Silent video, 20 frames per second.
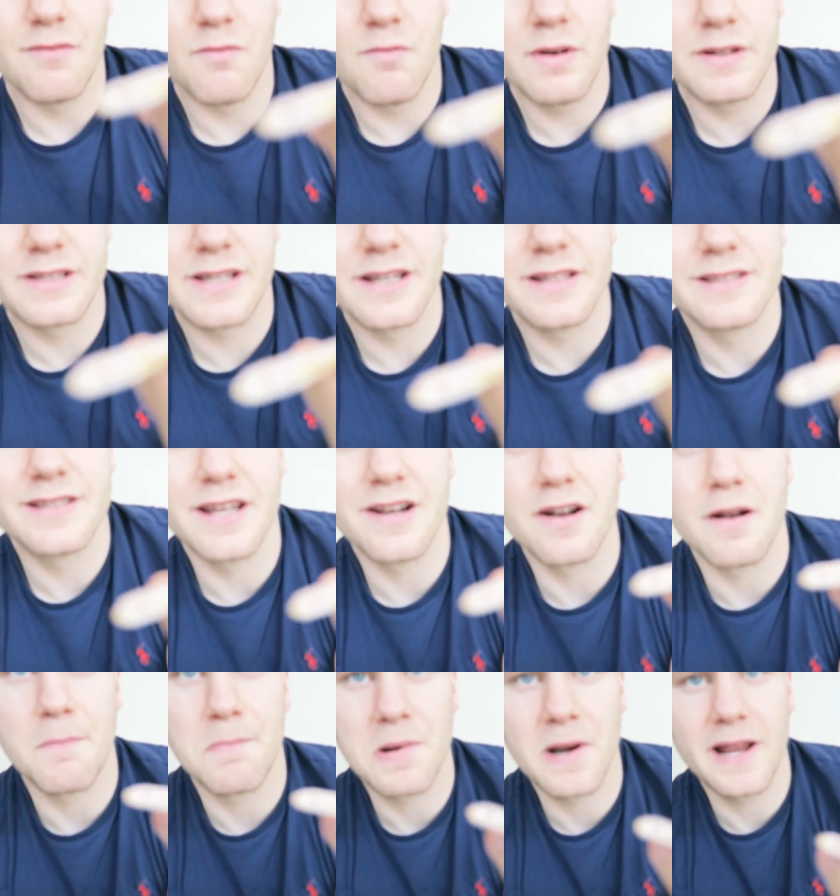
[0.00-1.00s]
what's
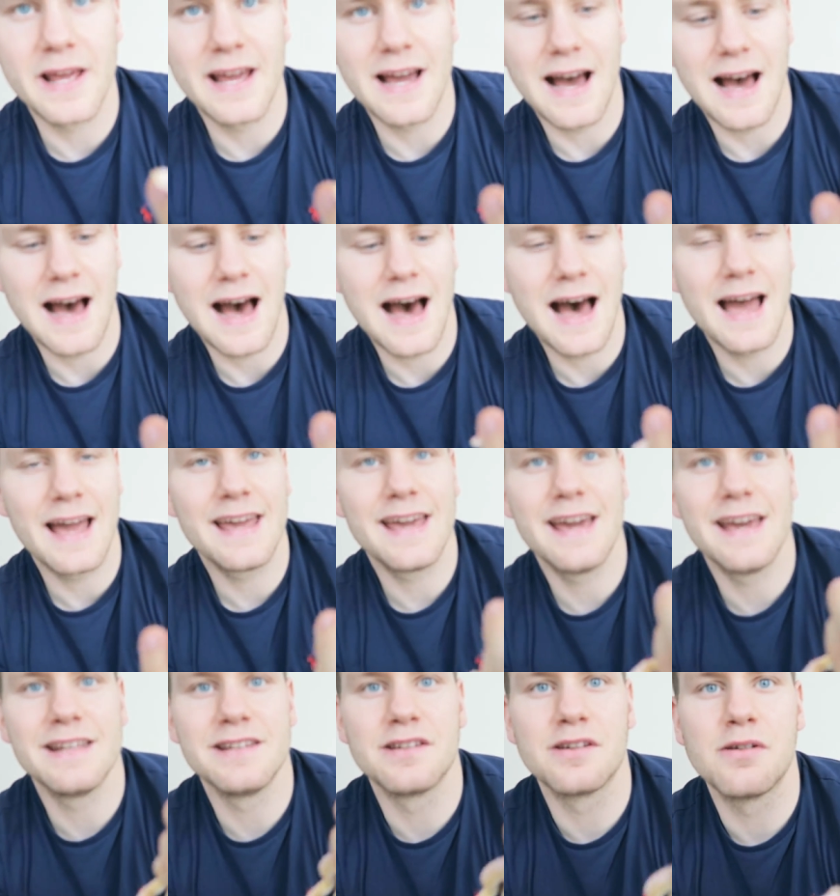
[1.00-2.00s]
considered a pretty
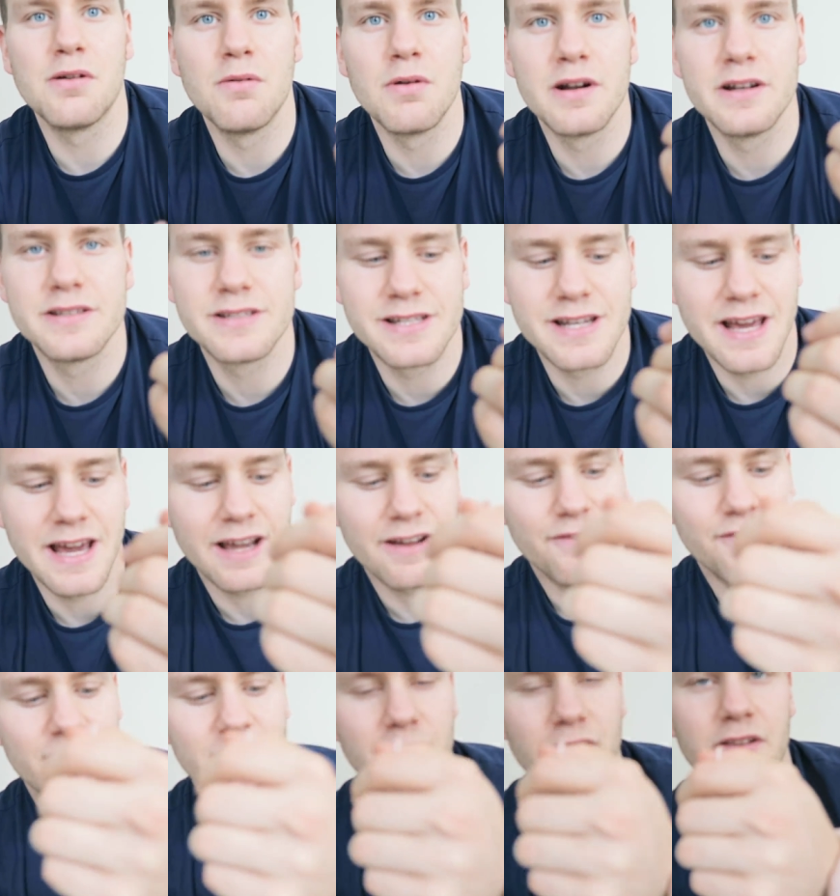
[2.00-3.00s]
high-end corn snake
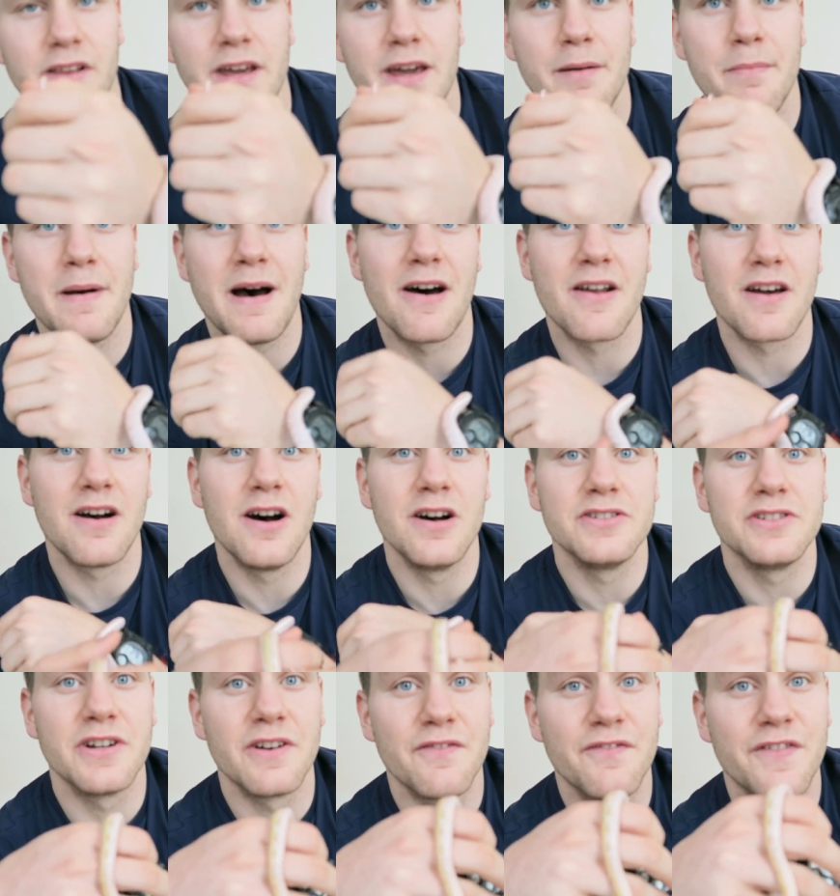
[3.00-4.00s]
for only about
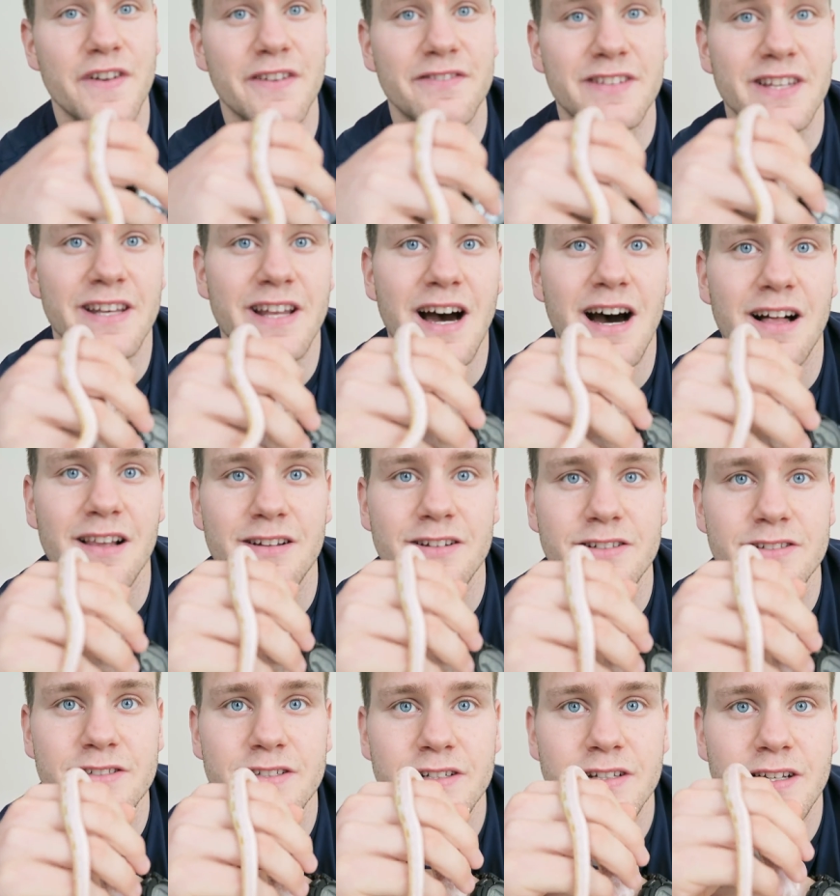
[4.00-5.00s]

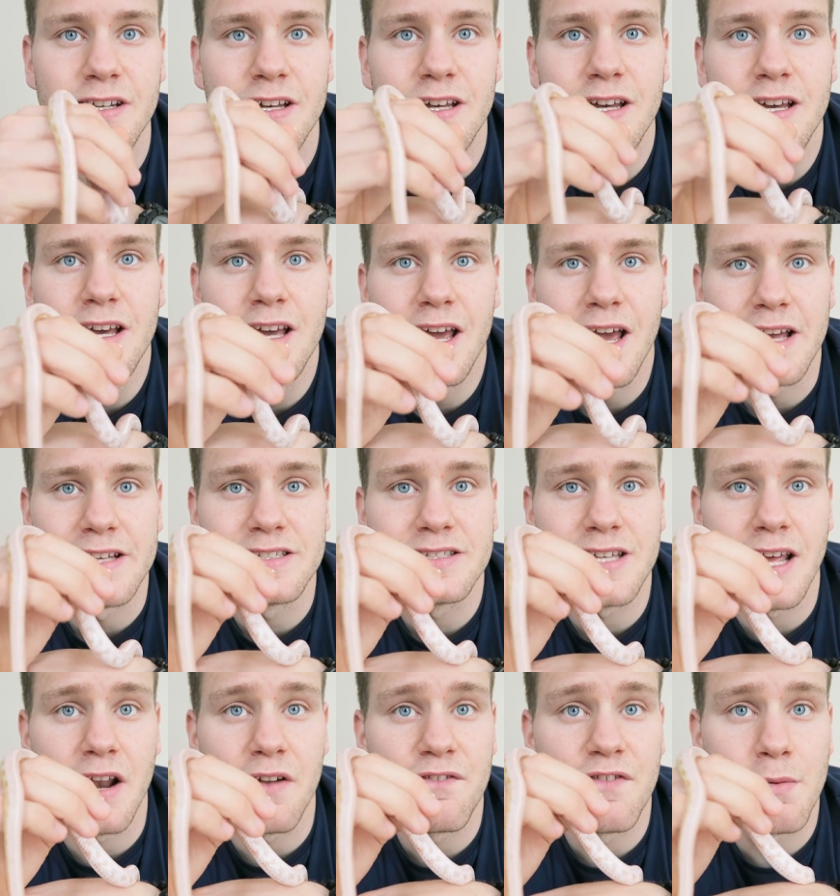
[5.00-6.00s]
$150
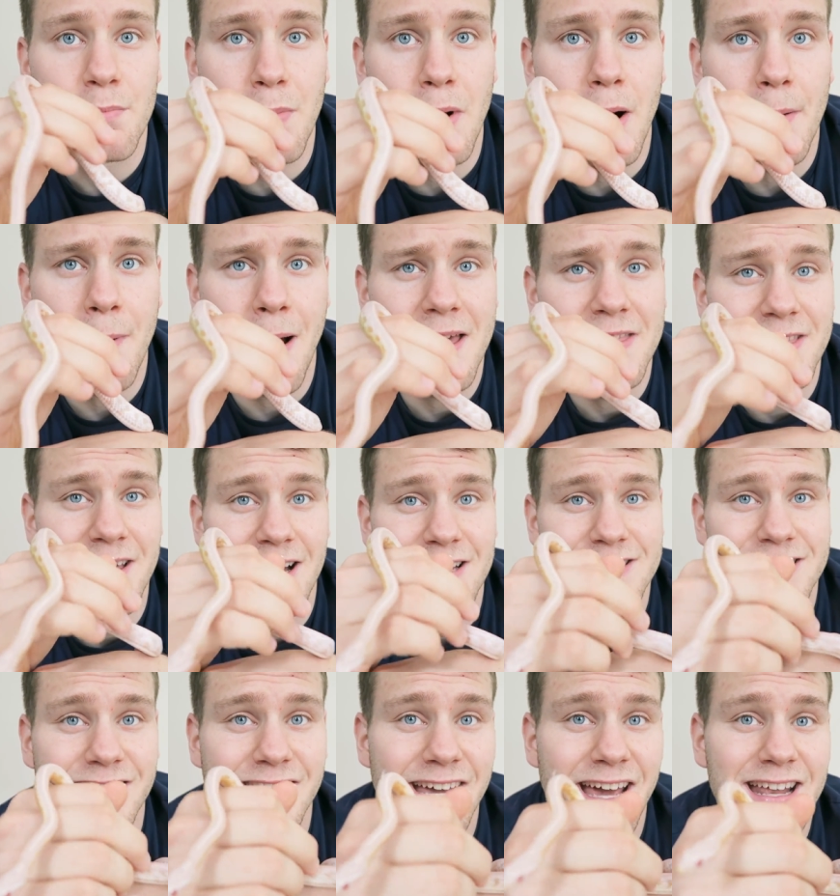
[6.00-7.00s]
instead of for ball
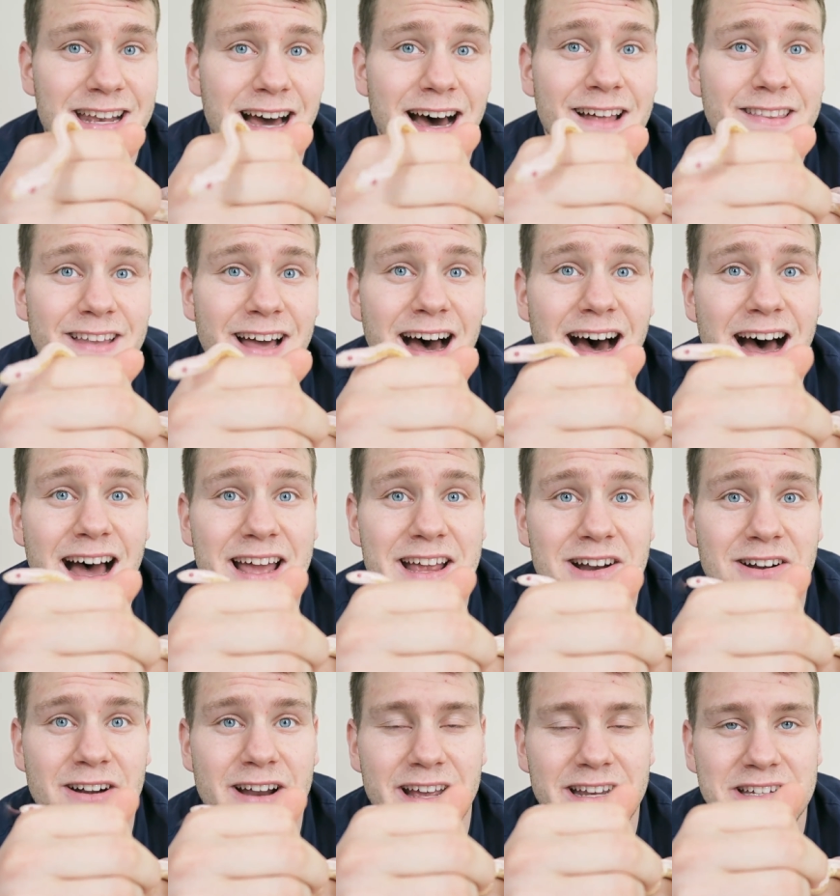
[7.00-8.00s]
pythons to get on the
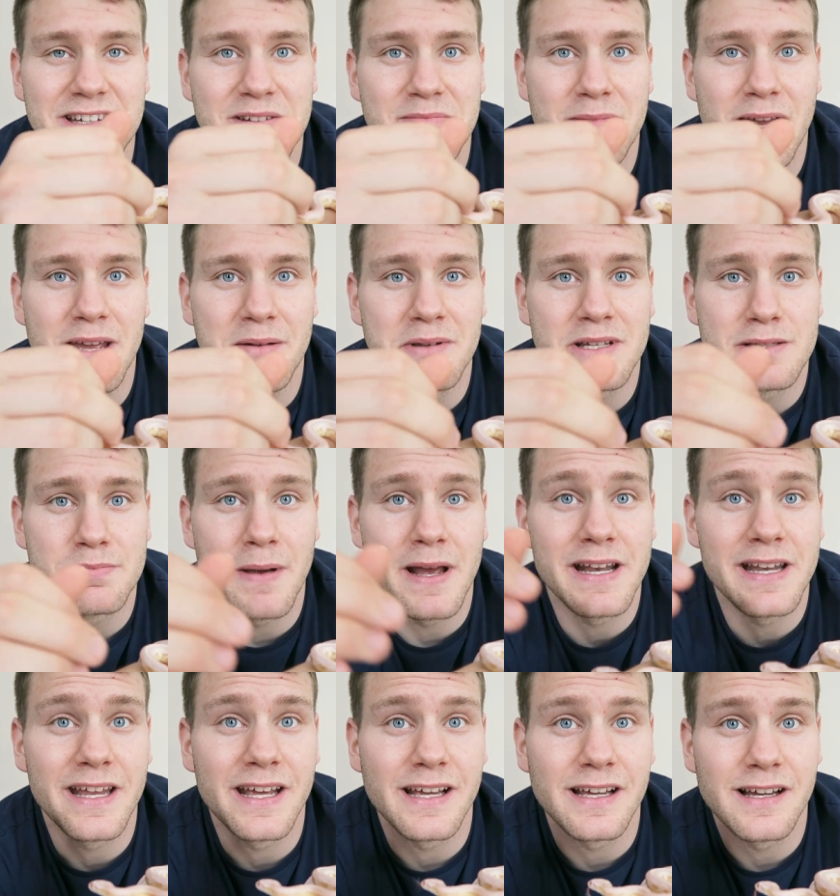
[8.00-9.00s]
higher end, you may be
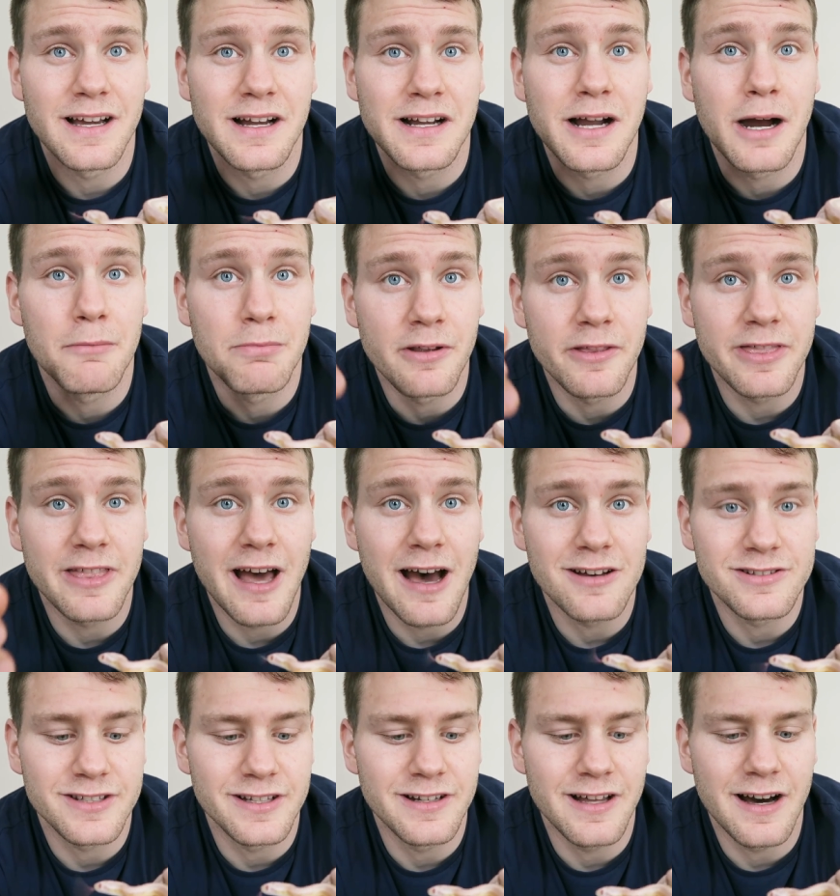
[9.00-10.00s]
spending a couple
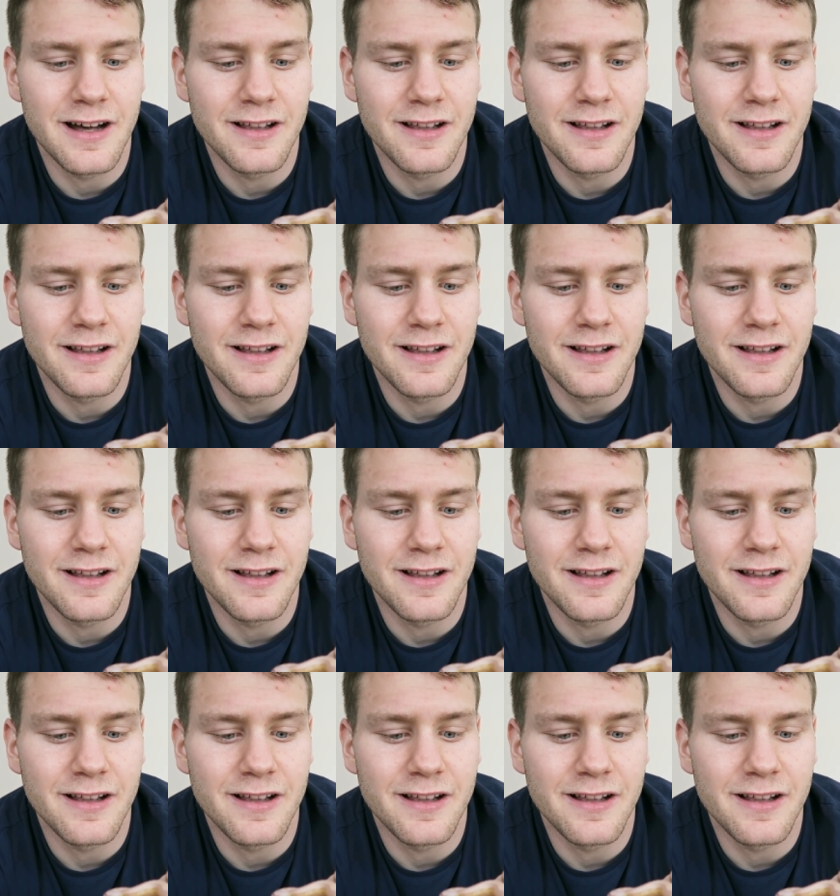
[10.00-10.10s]
thousand